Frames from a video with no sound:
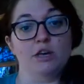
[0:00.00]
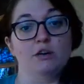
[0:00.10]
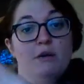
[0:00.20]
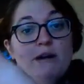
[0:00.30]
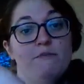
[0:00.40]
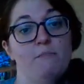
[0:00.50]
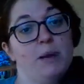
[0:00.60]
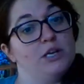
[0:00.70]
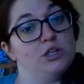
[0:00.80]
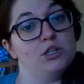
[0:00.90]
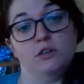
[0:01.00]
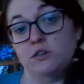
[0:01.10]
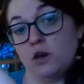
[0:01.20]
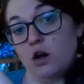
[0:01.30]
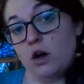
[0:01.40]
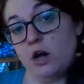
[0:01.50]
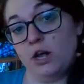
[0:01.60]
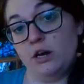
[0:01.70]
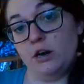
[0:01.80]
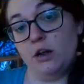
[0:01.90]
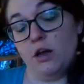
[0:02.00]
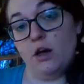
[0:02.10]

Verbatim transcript: You have pictures on